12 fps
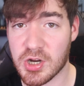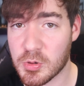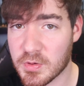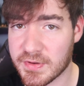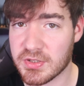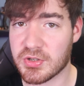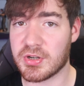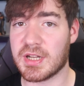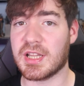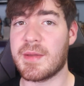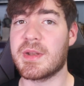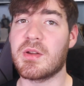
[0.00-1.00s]
I hope you've enjoyed
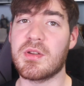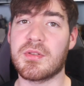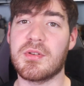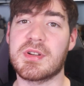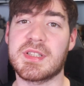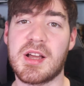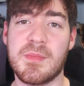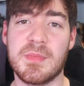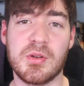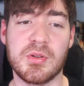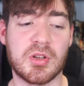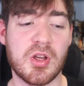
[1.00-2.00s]
it. Let me know your thoughts down
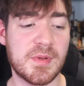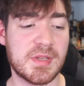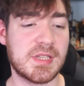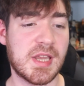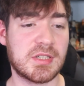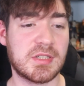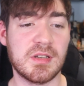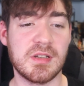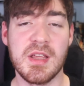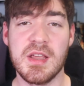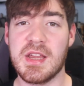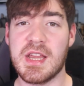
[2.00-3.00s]
below in the comments section.